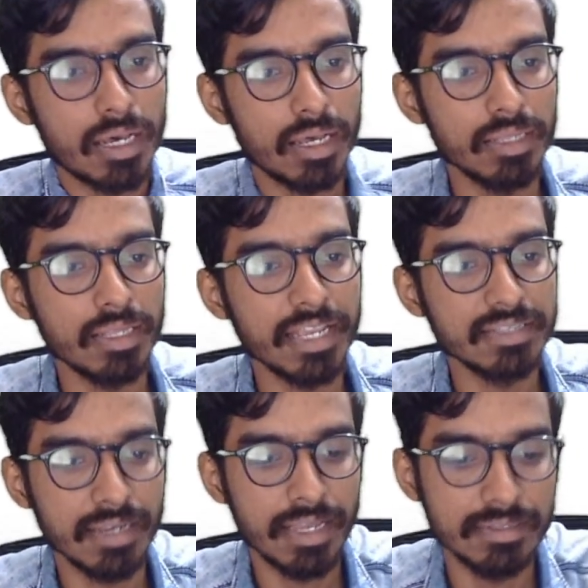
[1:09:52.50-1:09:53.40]
in the
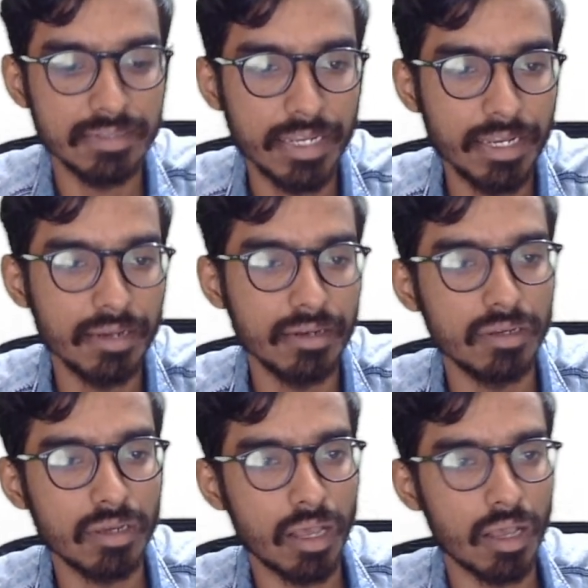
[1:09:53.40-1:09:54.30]
next class, right?
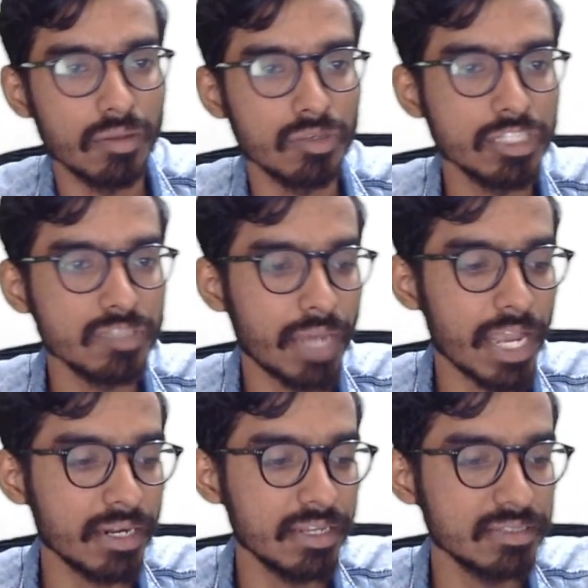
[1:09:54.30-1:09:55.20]
Just
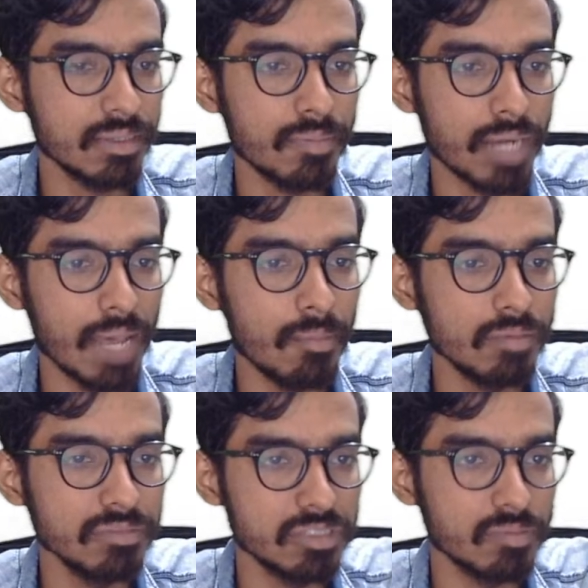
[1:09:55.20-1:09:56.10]
practice some
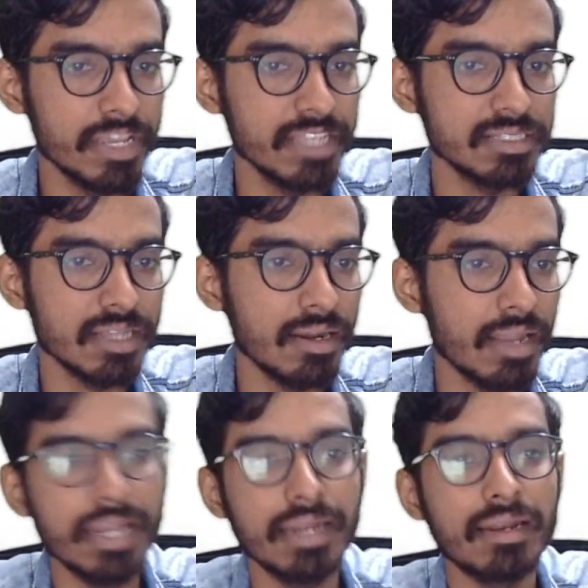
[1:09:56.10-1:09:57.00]
problems based on
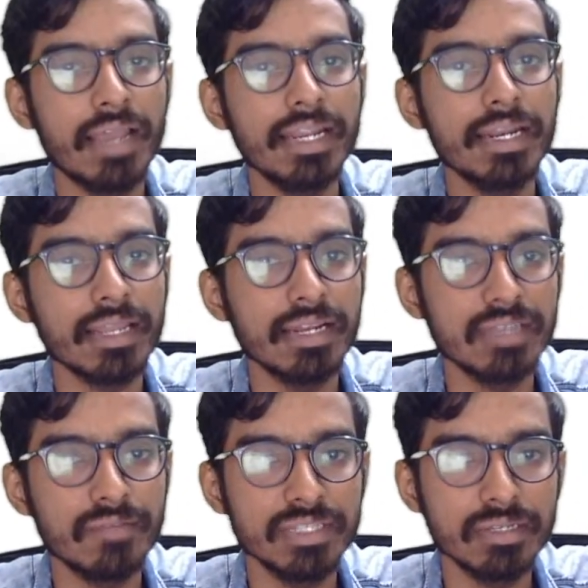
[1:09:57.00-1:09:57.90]
line integral,
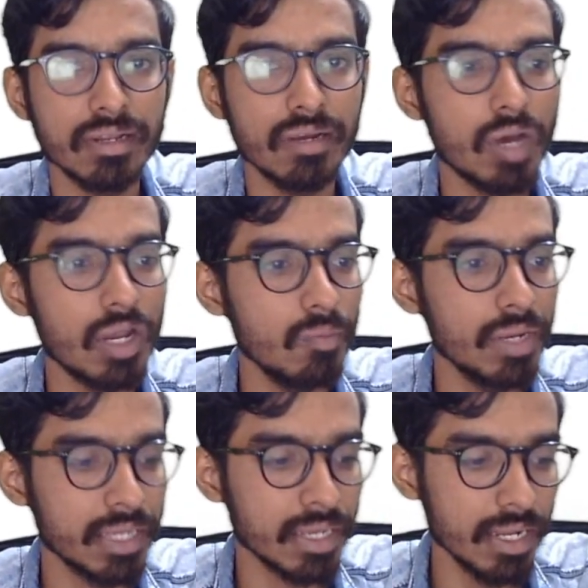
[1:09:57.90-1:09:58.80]
surface integral, volume
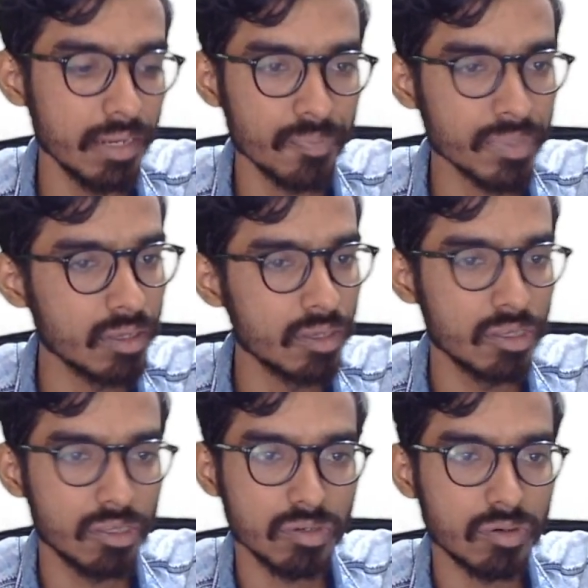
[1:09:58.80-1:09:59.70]
integral.
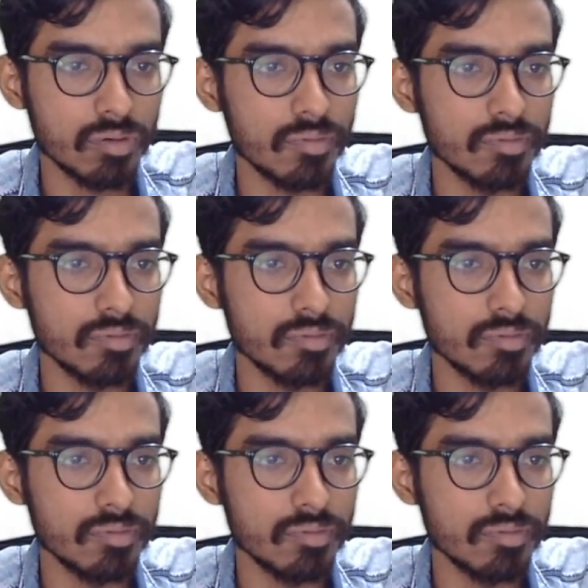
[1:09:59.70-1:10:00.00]
The